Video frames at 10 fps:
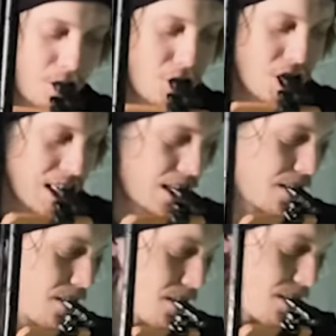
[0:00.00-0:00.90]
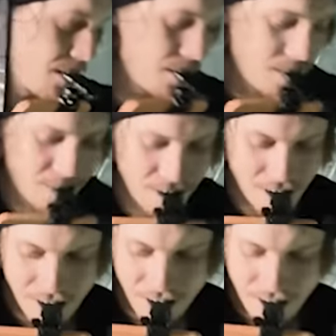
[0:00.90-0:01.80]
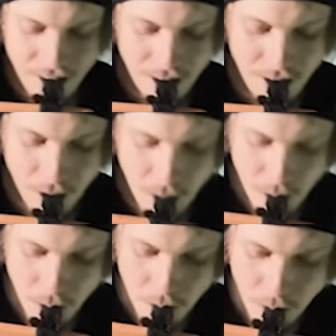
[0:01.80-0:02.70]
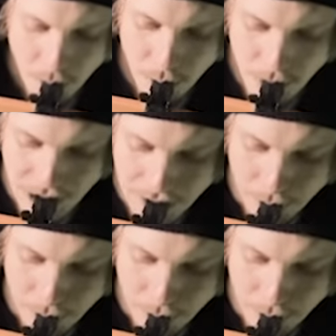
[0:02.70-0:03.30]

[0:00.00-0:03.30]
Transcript: Giant. Like, way over 10. Yeah.